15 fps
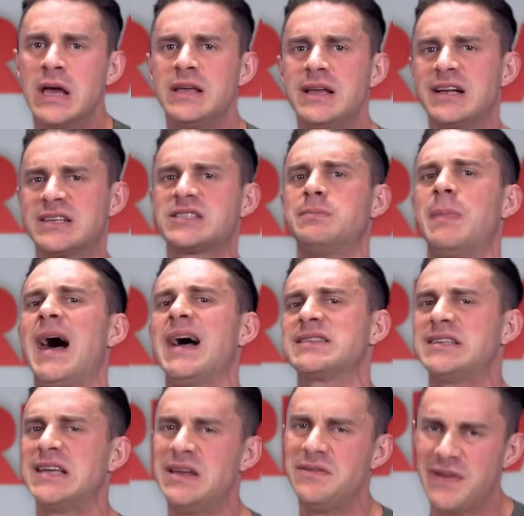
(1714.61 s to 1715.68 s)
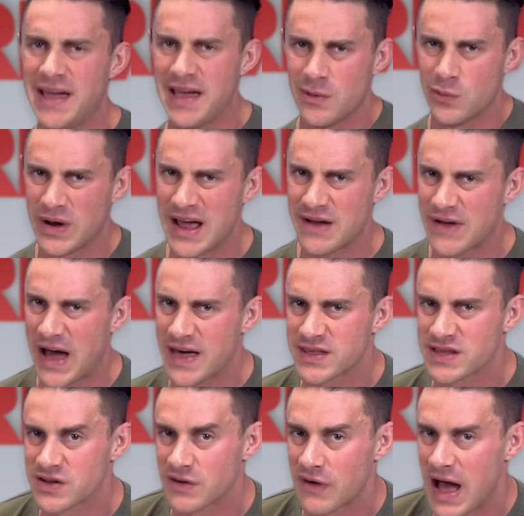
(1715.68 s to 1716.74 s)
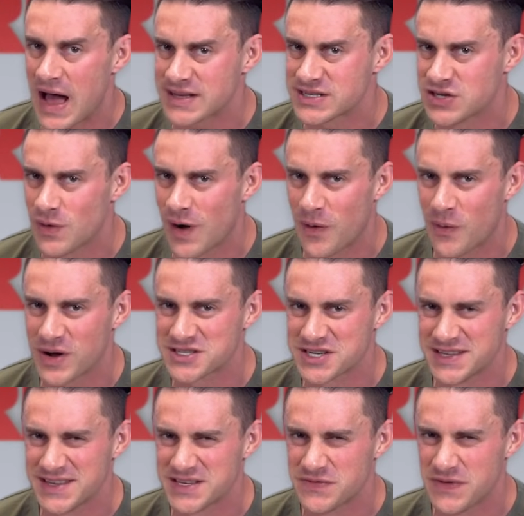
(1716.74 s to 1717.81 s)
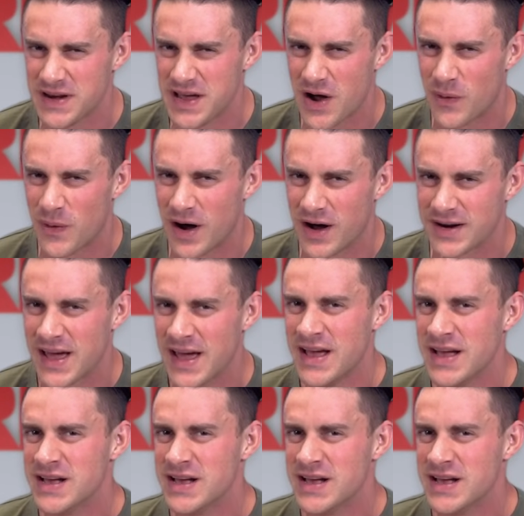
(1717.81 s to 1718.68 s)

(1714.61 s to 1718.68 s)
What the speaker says: your smart TV, and whatever other device you are watching this video on,